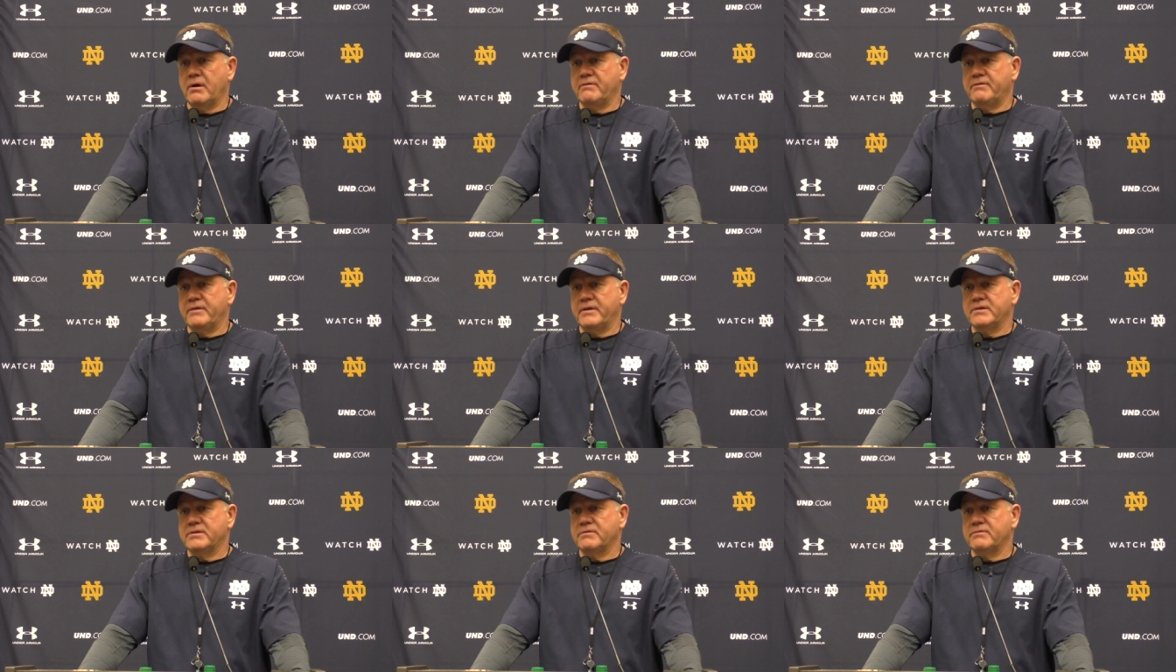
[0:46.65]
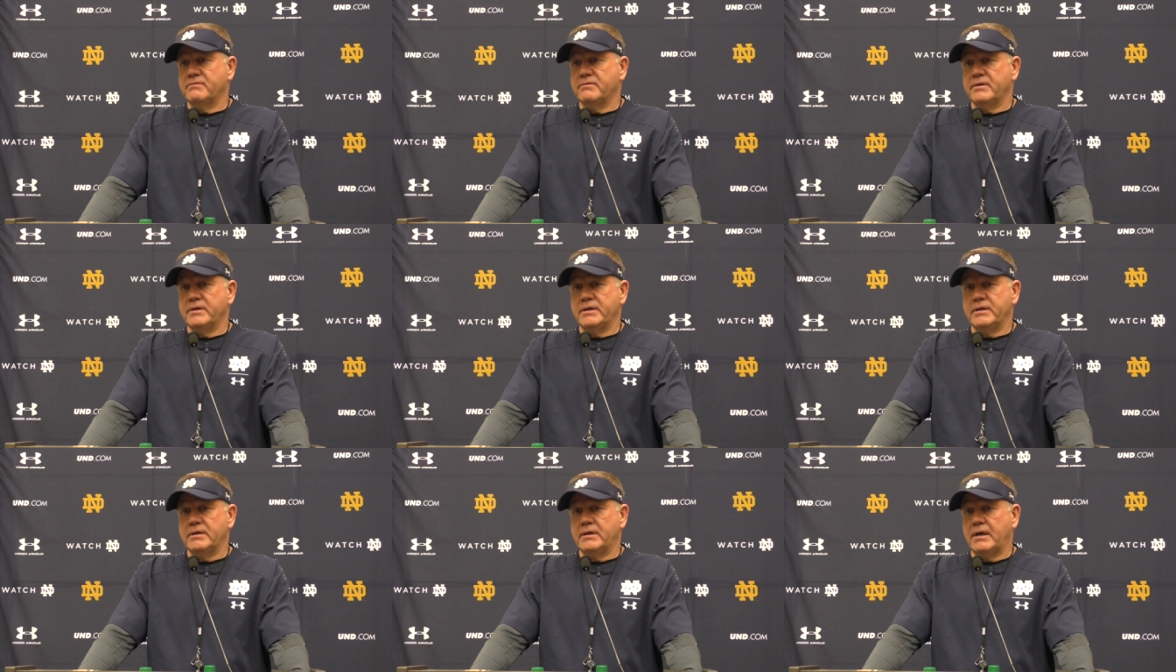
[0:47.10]

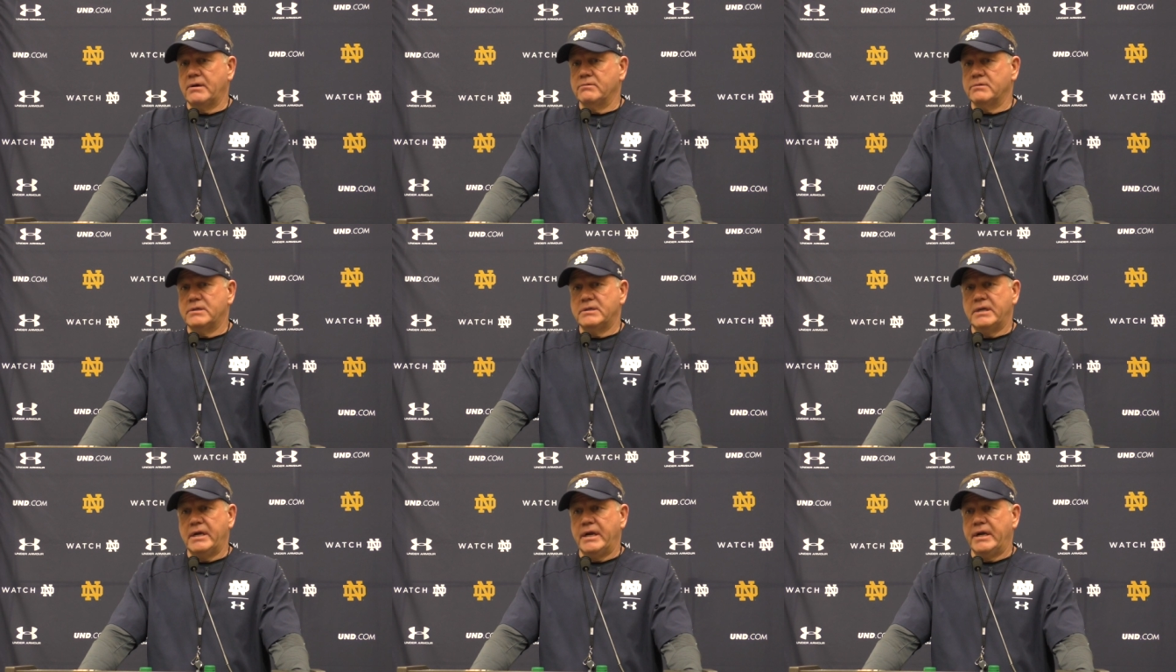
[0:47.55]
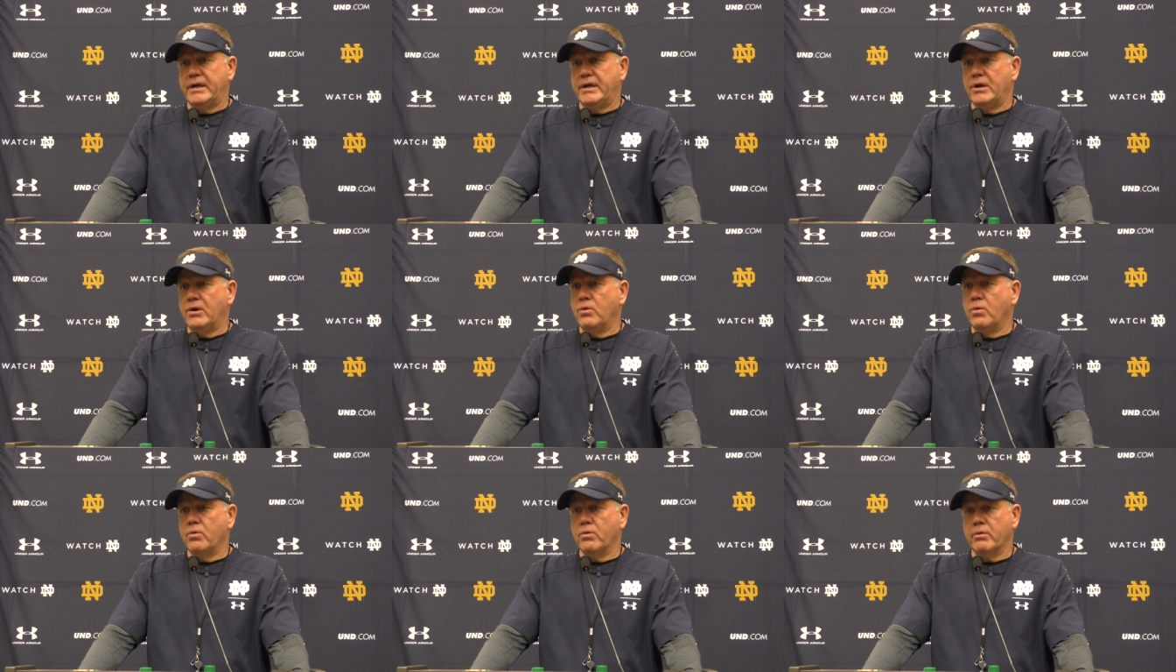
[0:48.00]
Offensively,
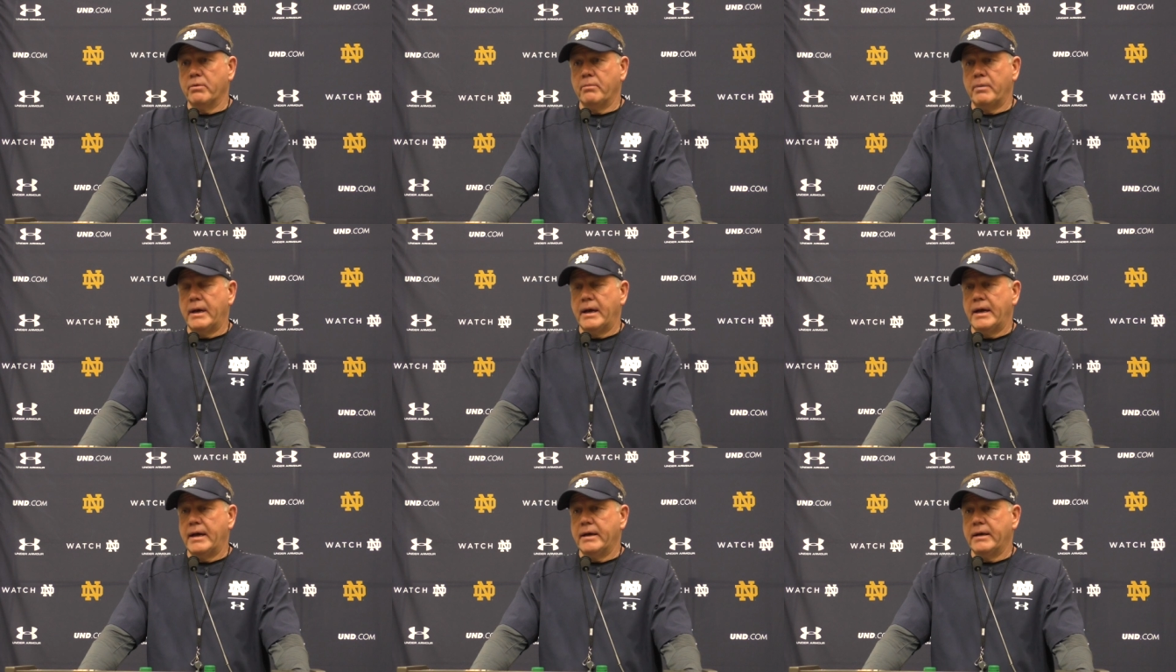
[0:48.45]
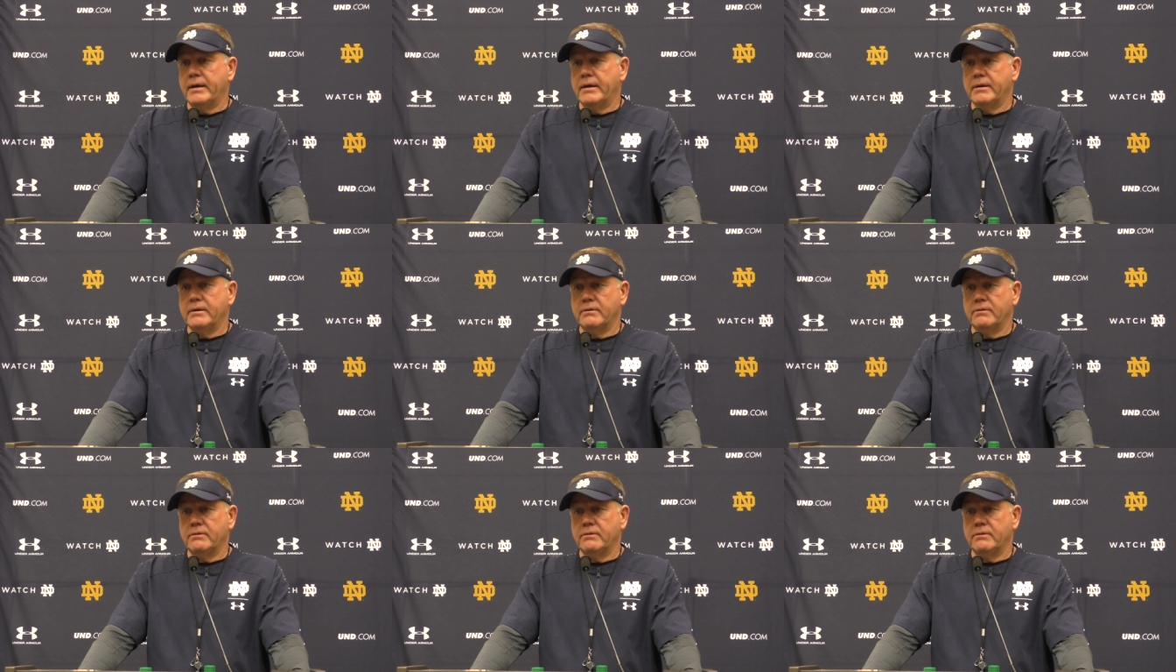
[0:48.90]
outstanding quarterback,